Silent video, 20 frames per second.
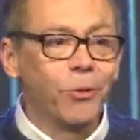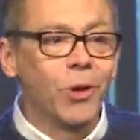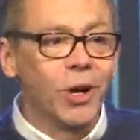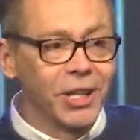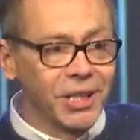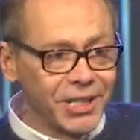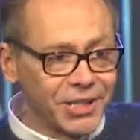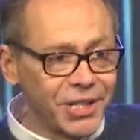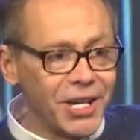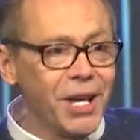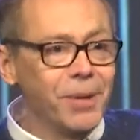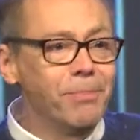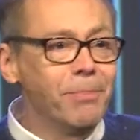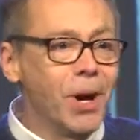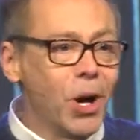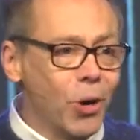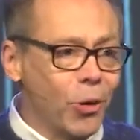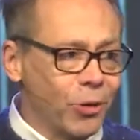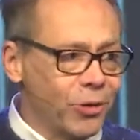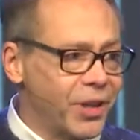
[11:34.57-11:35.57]
Well, it's in
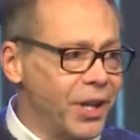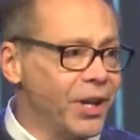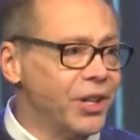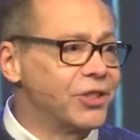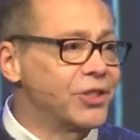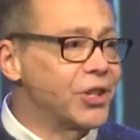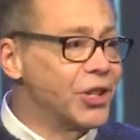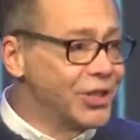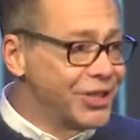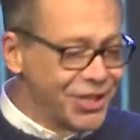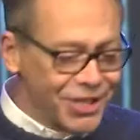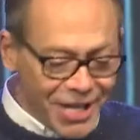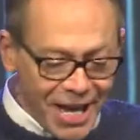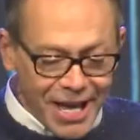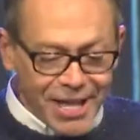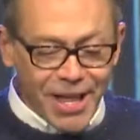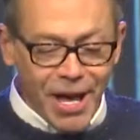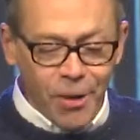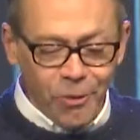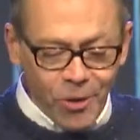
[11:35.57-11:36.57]
both, and it's going to
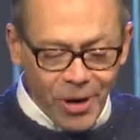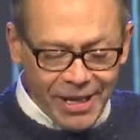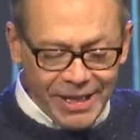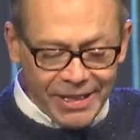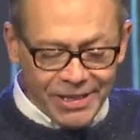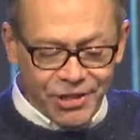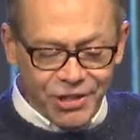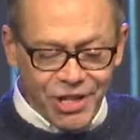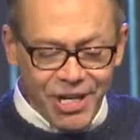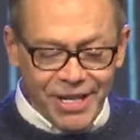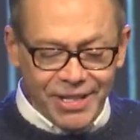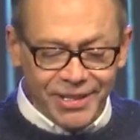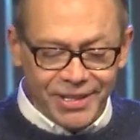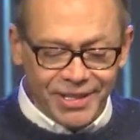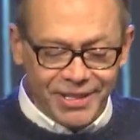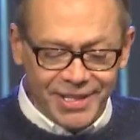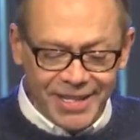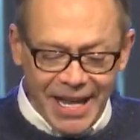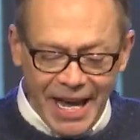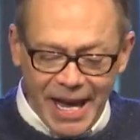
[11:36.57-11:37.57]
stay that way in
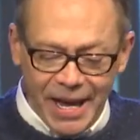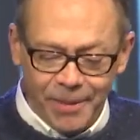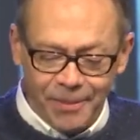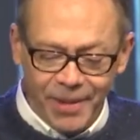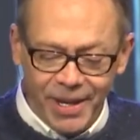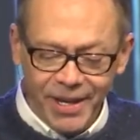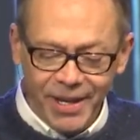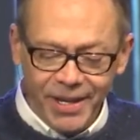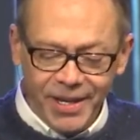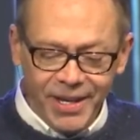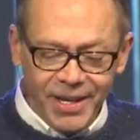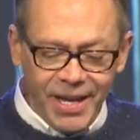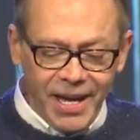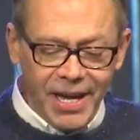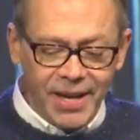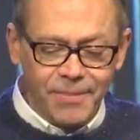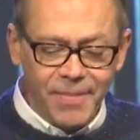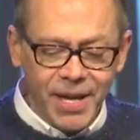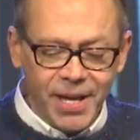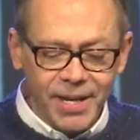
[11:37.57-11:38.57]
Jesus' name.
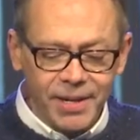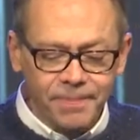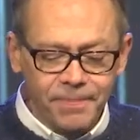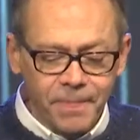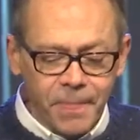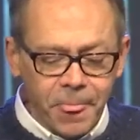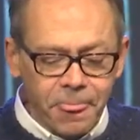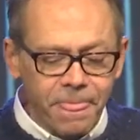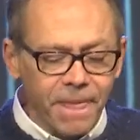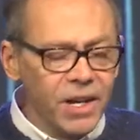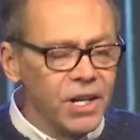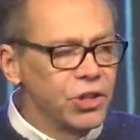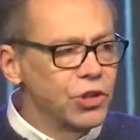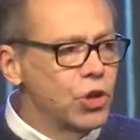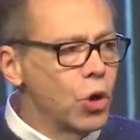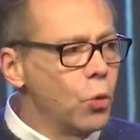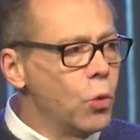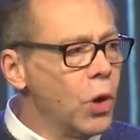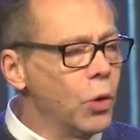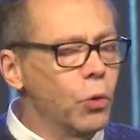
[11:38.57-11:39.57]
Amen.
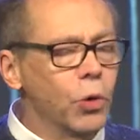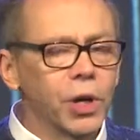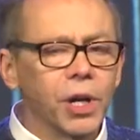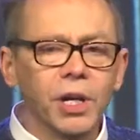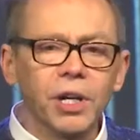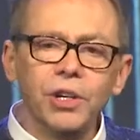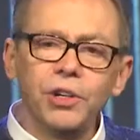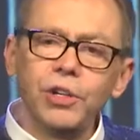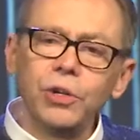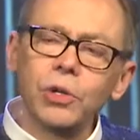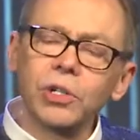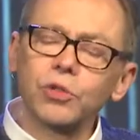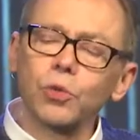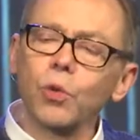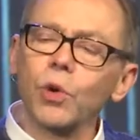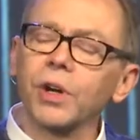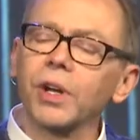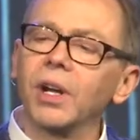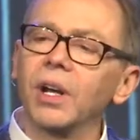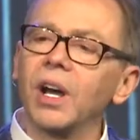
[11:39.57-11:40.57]
So what we're going to do is
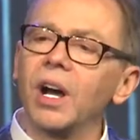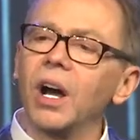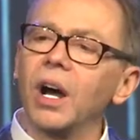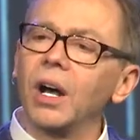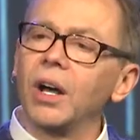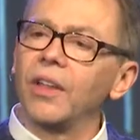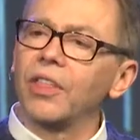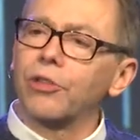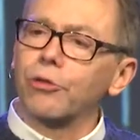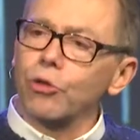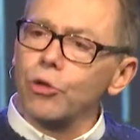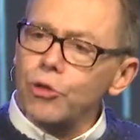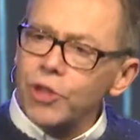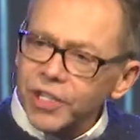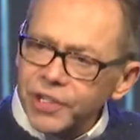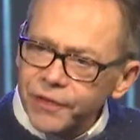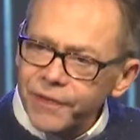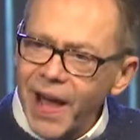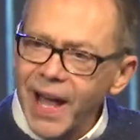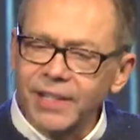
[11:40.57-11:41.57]
we're going to, through
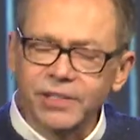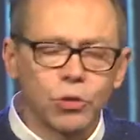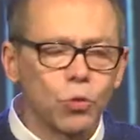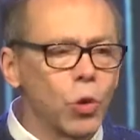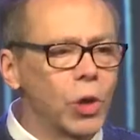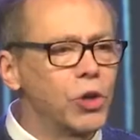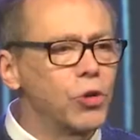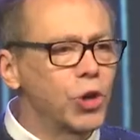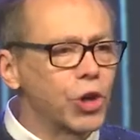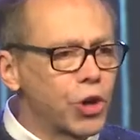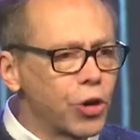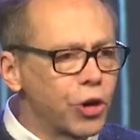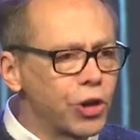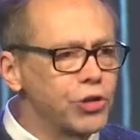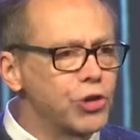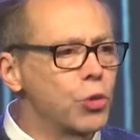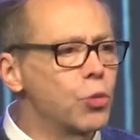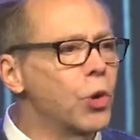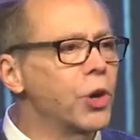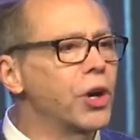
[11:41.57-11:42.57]
this fast, I want to
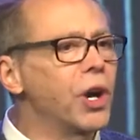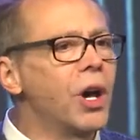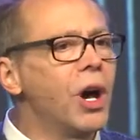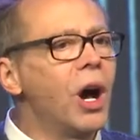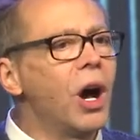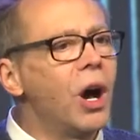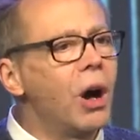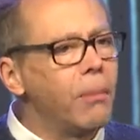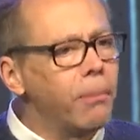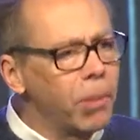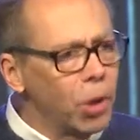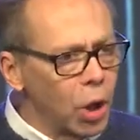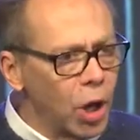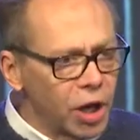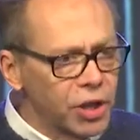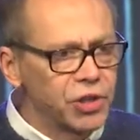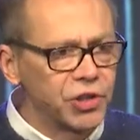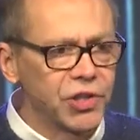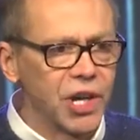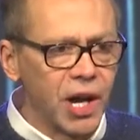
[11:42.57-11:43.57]
encourage you, we're going to humble
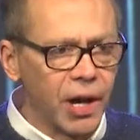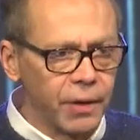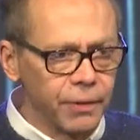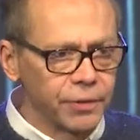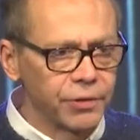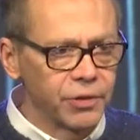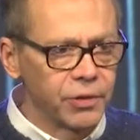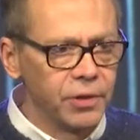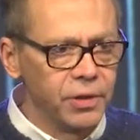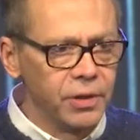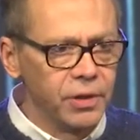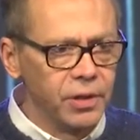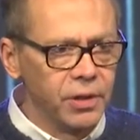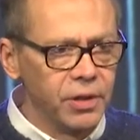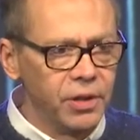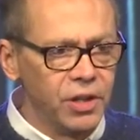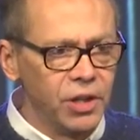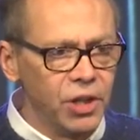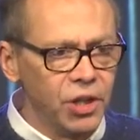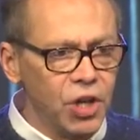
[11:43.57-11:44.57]
ourselves.
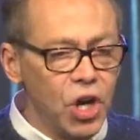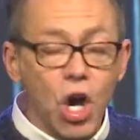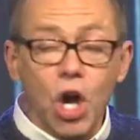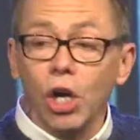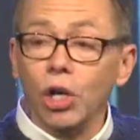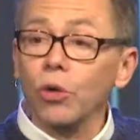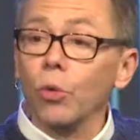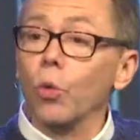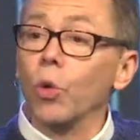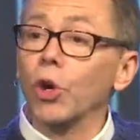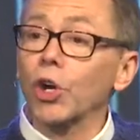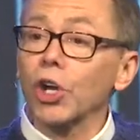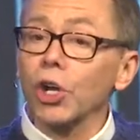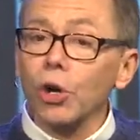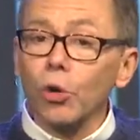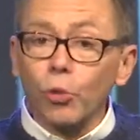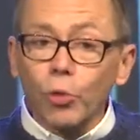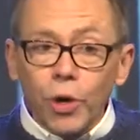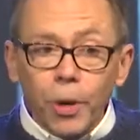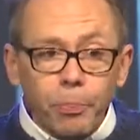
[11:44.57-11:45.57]
We're going
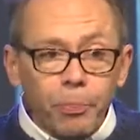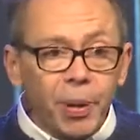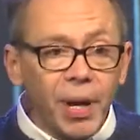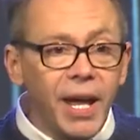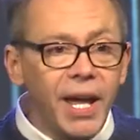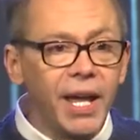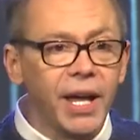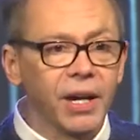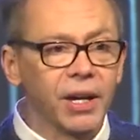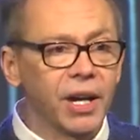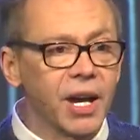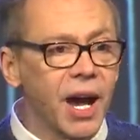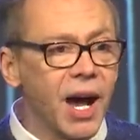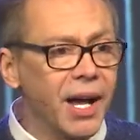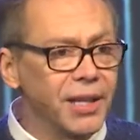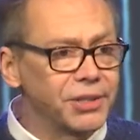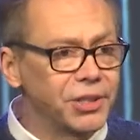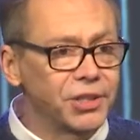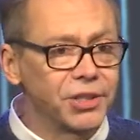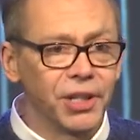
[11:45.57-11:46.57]
to repent
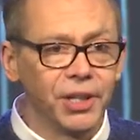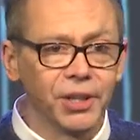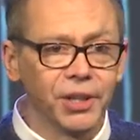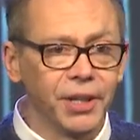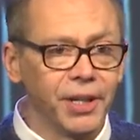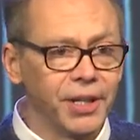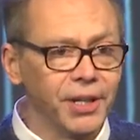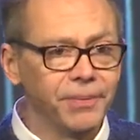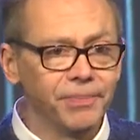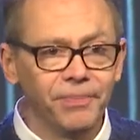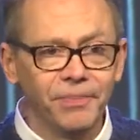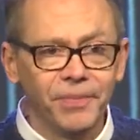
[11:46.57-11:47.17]
constantly.